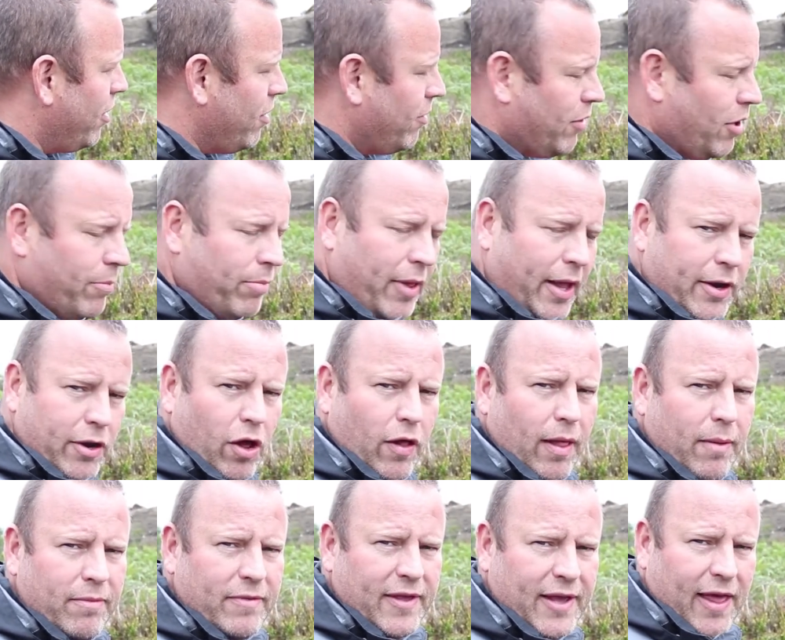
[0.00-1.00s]
So I'm going to blend all
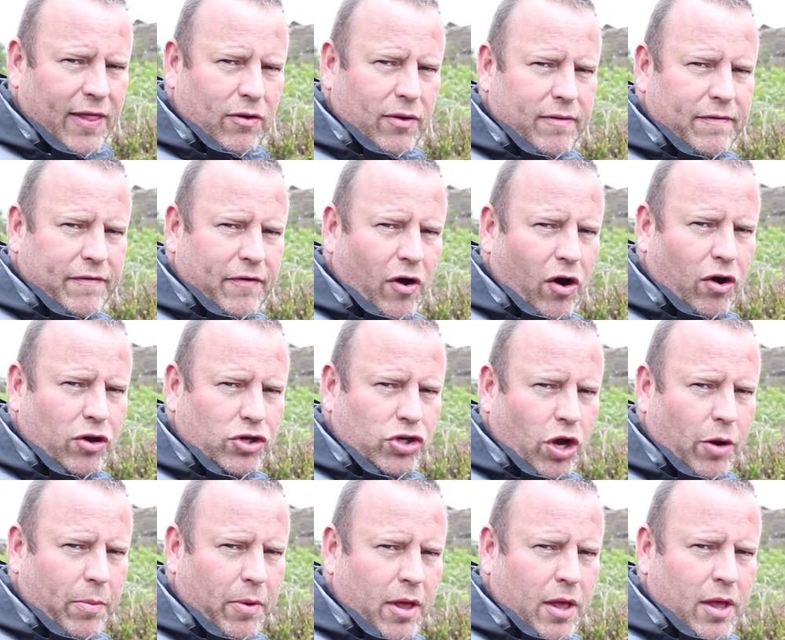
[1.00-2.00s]
them together in
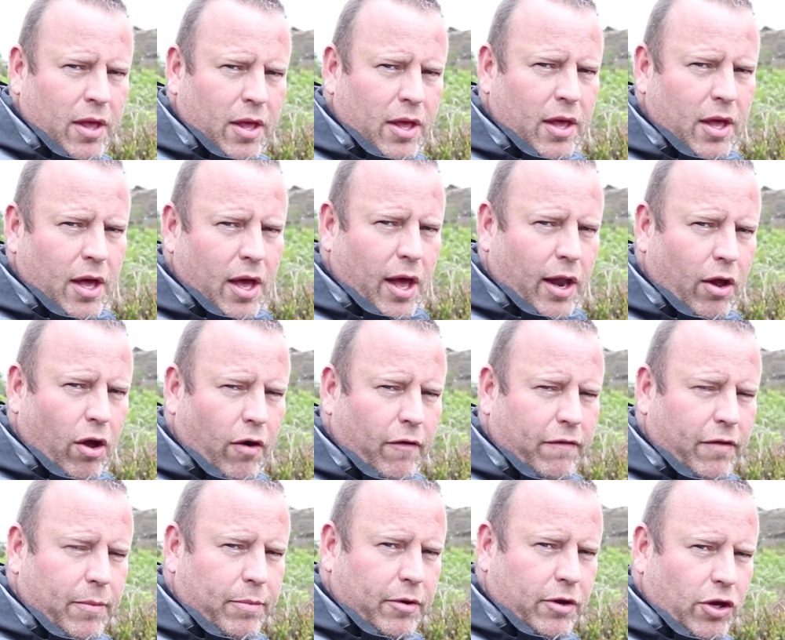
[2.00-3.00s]
Photoshop and
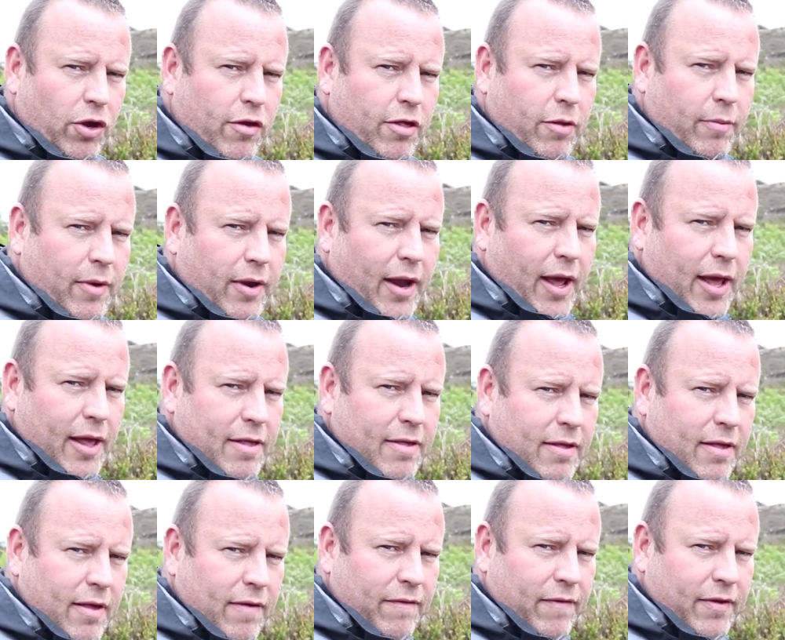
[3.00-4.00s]
hopefully produce something
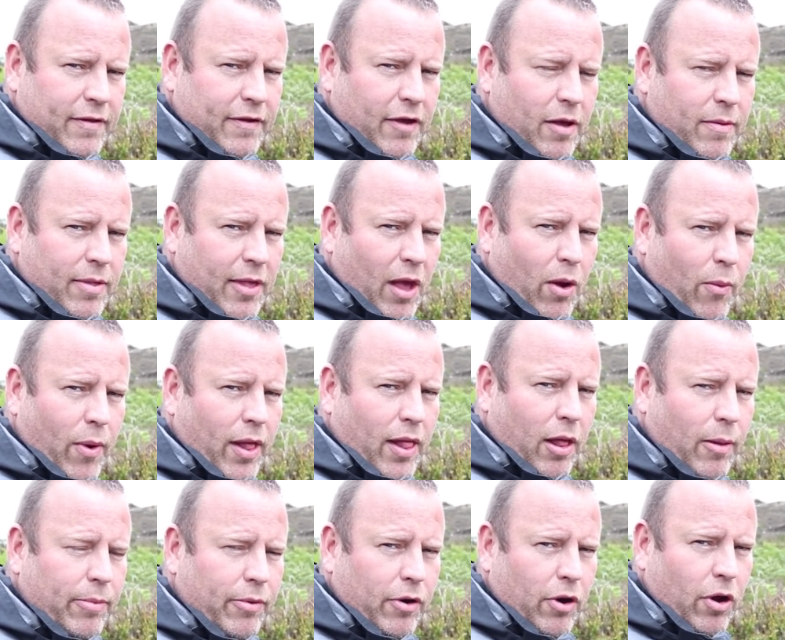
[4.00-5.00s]
nice. If it turns out well,
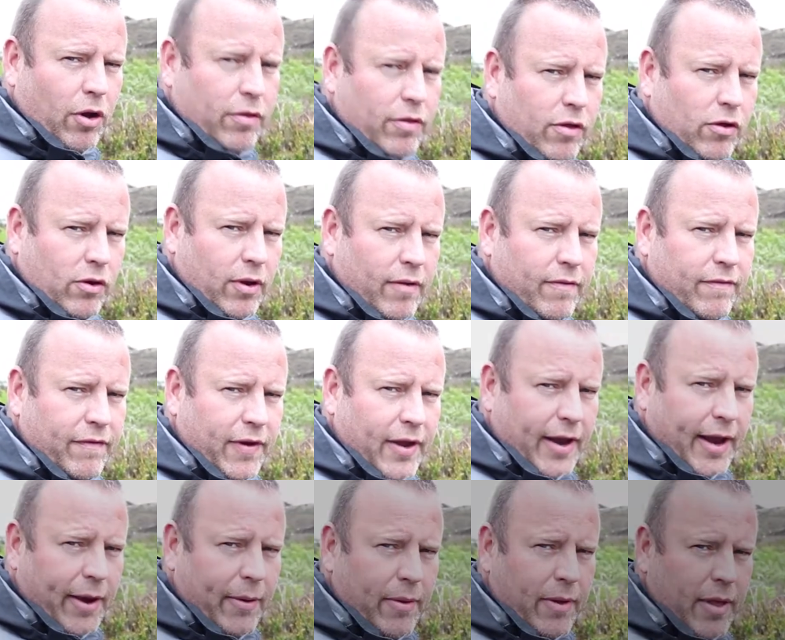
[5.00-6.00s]
I'll put it on screen for you
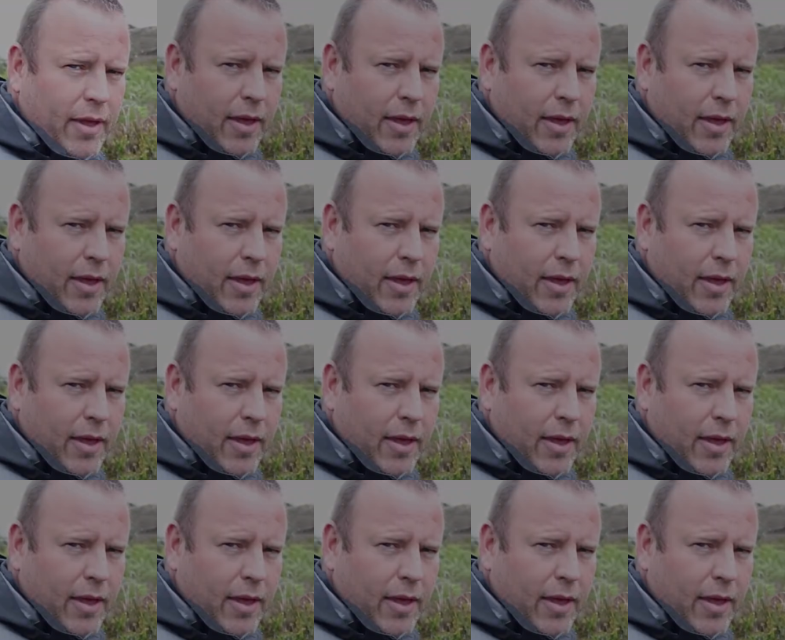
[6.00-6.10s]
now.